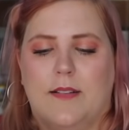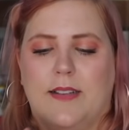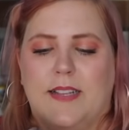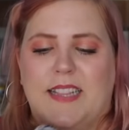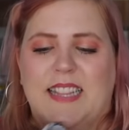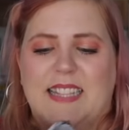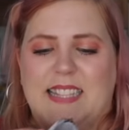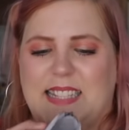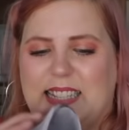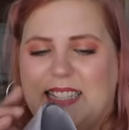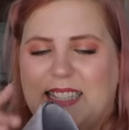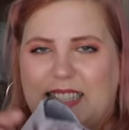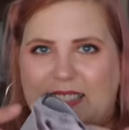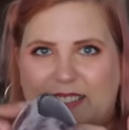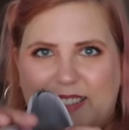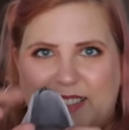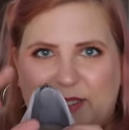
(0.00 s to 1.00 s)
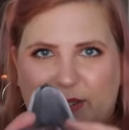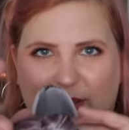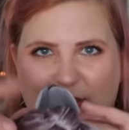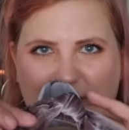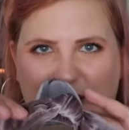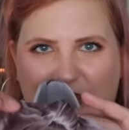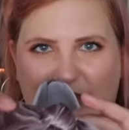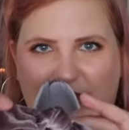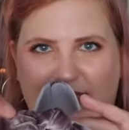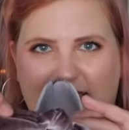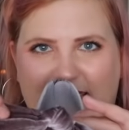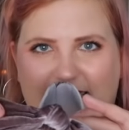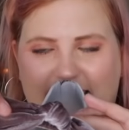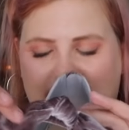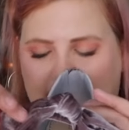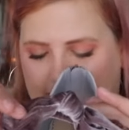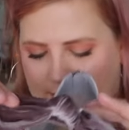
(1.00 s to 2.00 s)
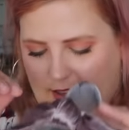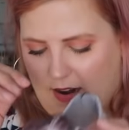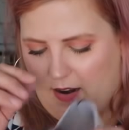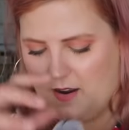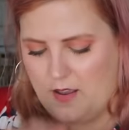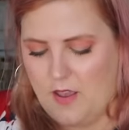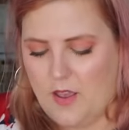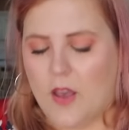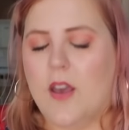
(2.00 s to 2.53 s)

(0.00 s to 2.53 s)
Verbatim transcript: And it's a little adorable little detail there.